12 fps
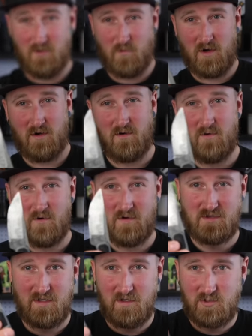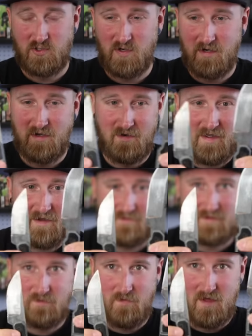the Workhorse and shrunk it
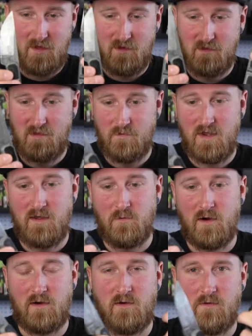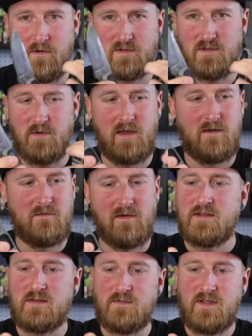down to make the Mini Workhorse. We have
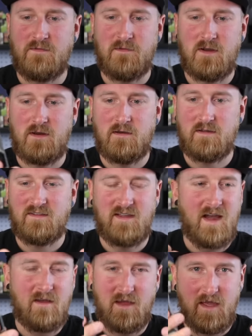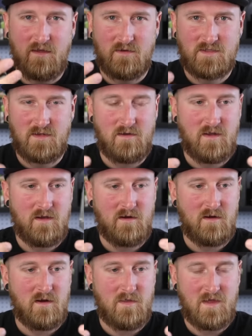some different style handles on
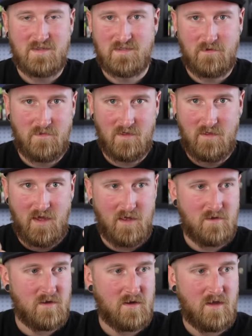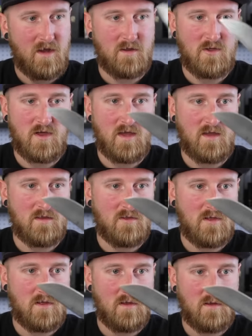here, and that's something that you can kind of
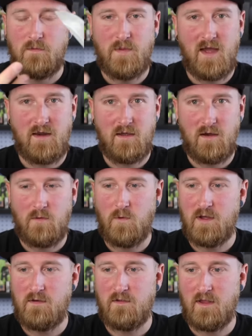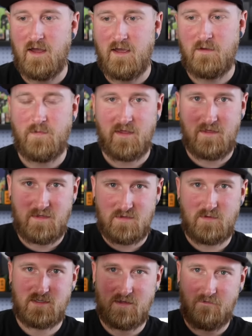change depending on what you like, but
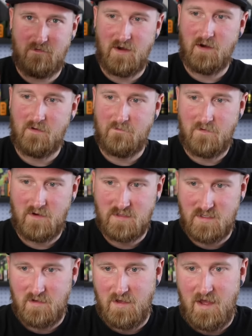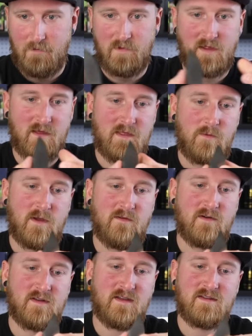this was the very first collab blade that we
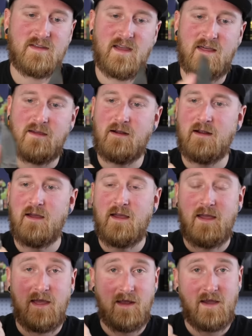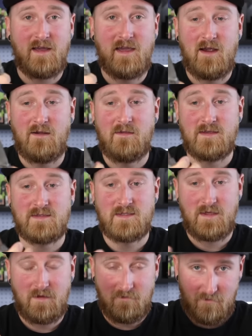ever did together, and I carried this
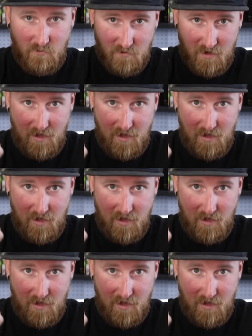thing for